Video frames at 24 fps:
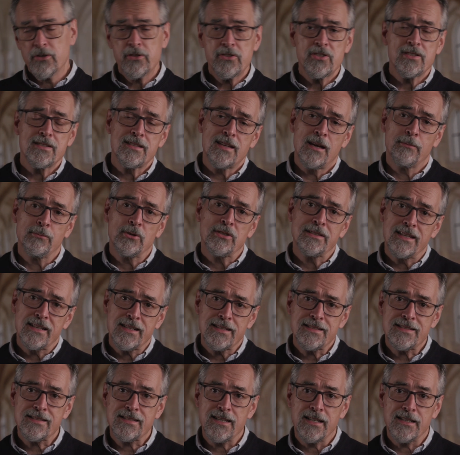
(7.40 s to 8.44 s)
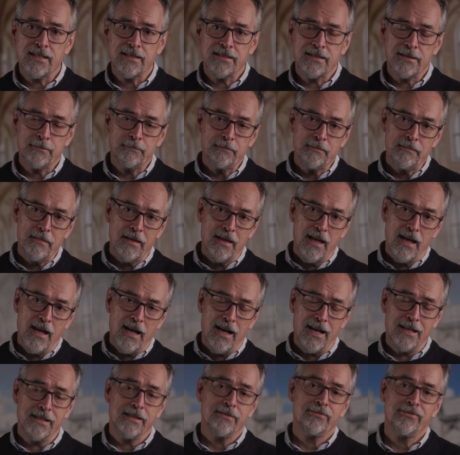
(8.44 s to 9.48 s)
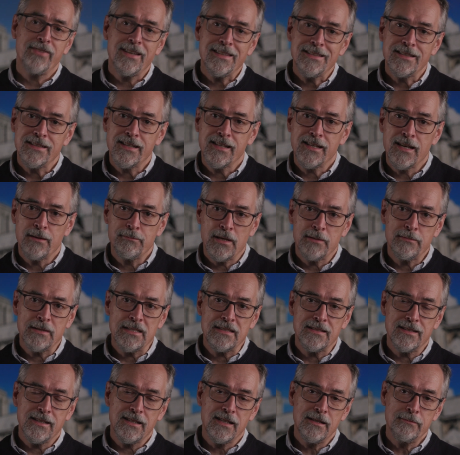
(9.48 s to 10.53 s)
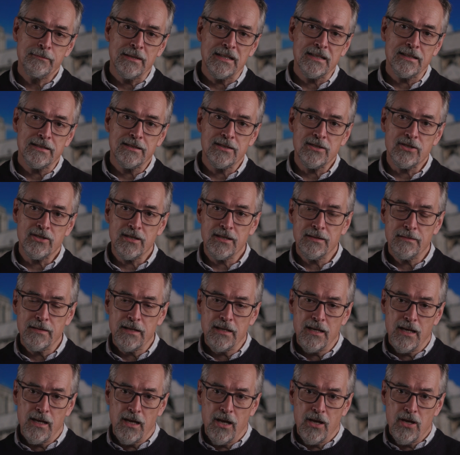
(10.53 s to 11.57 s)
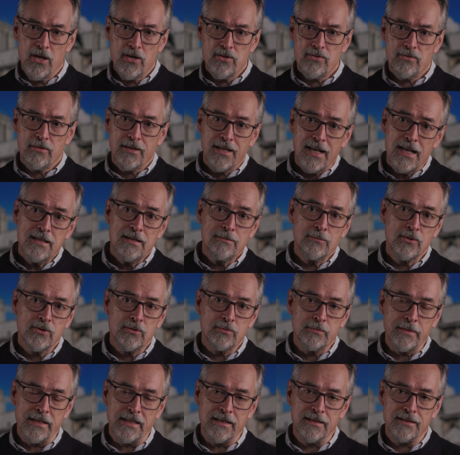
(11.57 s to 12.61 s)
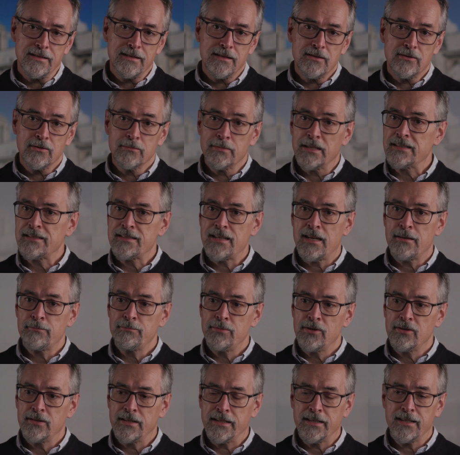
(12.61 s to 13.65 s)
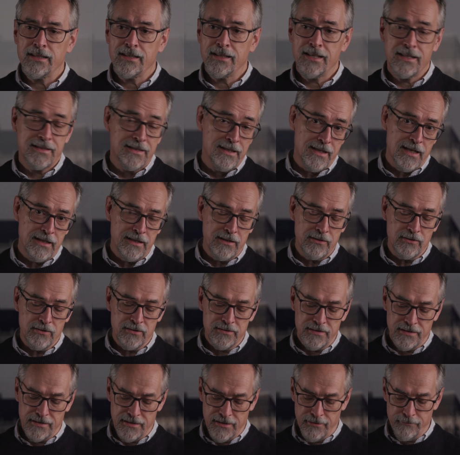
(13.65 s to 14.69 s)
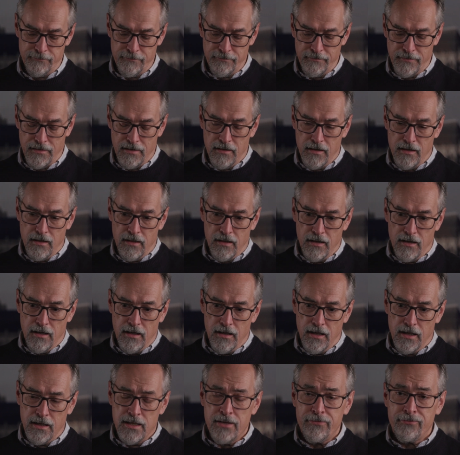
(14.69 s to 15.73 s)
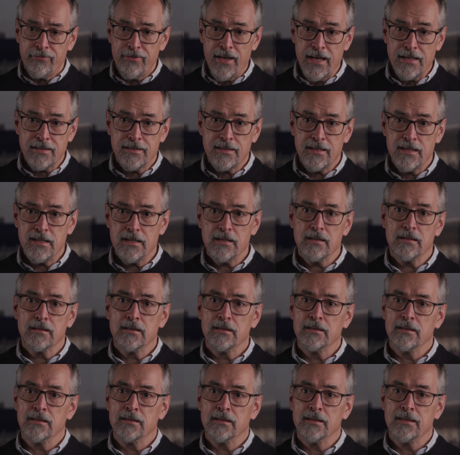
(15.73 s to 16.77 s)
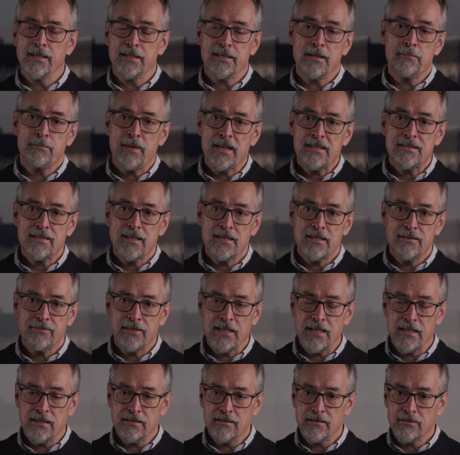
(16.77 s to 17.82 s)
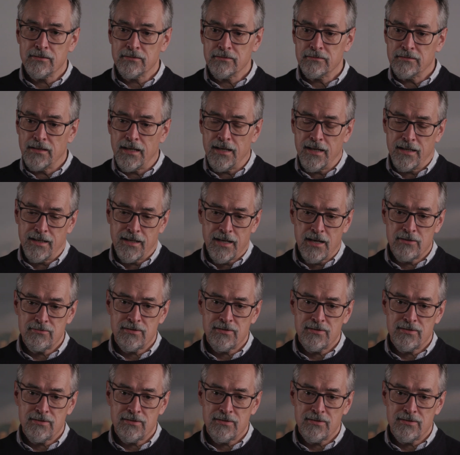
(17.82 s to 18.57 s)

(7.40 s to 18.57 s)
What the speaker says: In particular, we were interested in the effects of climate change on historical monuments, such as large Gothic cathedrals. Extreme windstorms strike our regions